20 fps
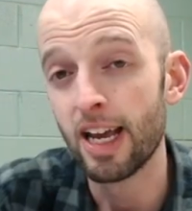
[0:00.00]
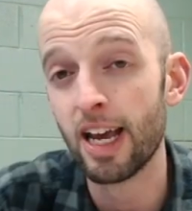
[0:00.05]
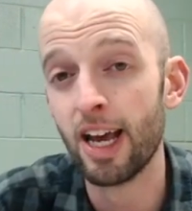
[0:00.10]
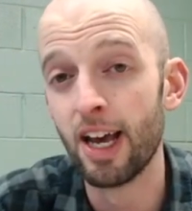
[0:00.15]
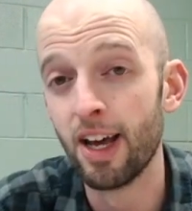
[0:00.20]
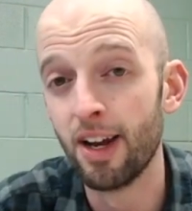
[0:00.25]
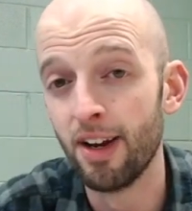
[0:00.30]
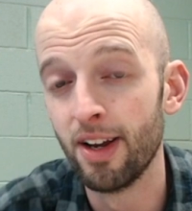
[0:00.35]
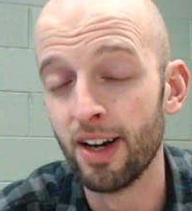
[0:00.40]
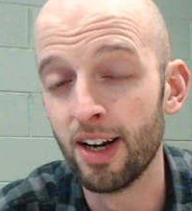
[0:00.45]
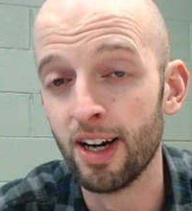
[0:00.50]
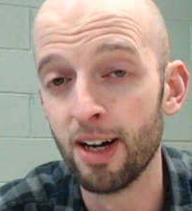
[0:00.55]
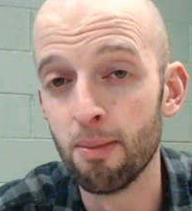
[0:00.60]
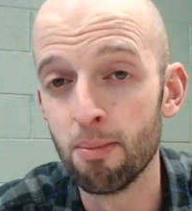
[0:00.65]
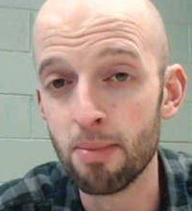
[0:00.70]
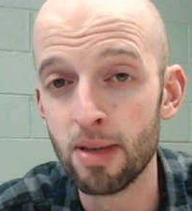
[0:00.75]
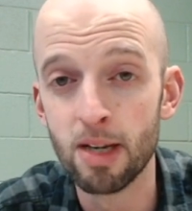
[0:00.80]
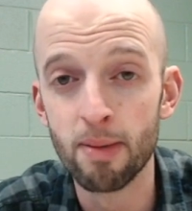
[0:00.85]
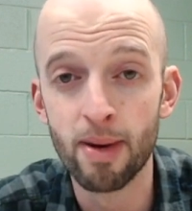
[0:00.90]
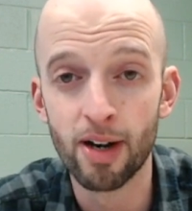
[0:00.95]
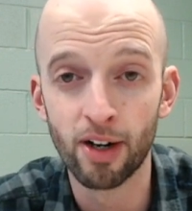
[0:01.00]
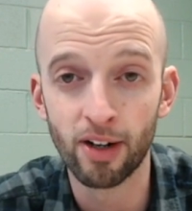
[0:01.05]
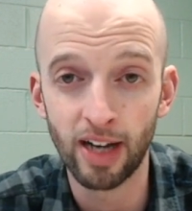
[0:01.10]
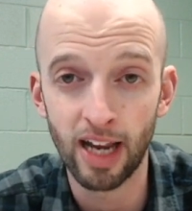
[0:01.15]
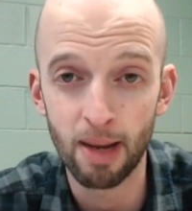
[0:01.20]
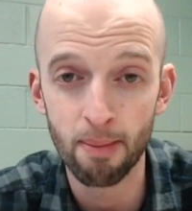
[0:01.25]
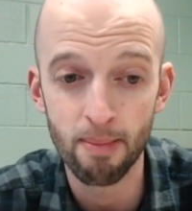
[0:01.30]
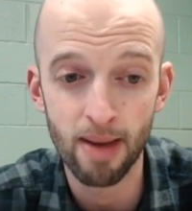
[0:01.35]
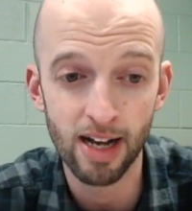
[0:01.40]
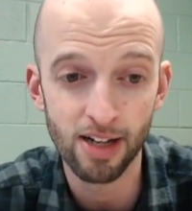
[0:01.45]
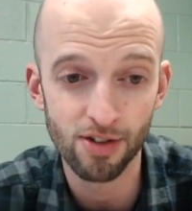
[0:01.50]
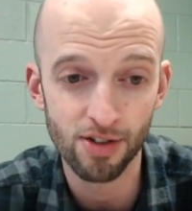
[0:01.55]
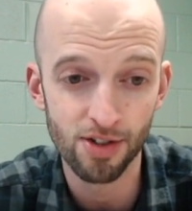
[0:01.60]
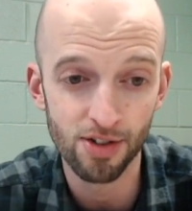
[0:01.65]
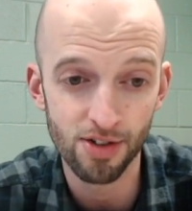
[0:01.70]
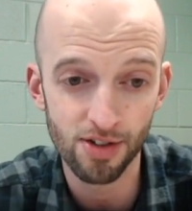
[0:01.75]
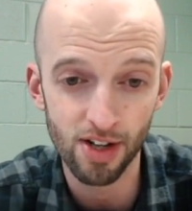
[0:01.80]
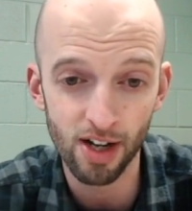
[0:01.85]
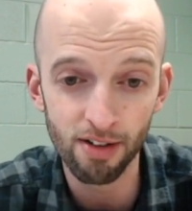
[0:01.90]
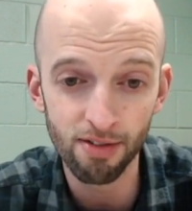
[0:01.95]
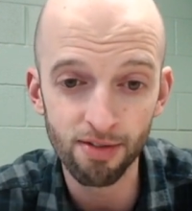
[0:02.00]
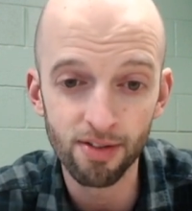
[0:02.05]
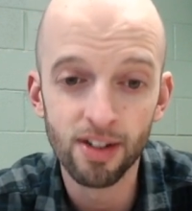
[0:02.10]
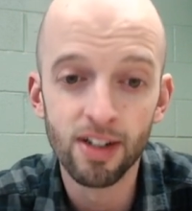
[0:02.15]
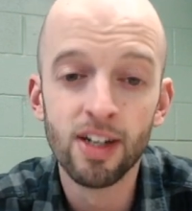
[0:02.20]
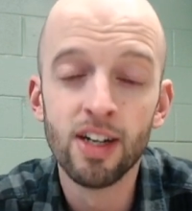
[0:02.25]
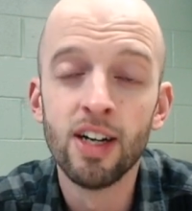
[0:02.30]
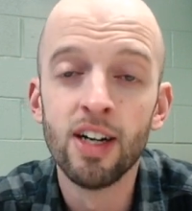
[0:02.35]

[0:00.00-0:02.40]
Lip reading: and Be a Better Game Master stuff.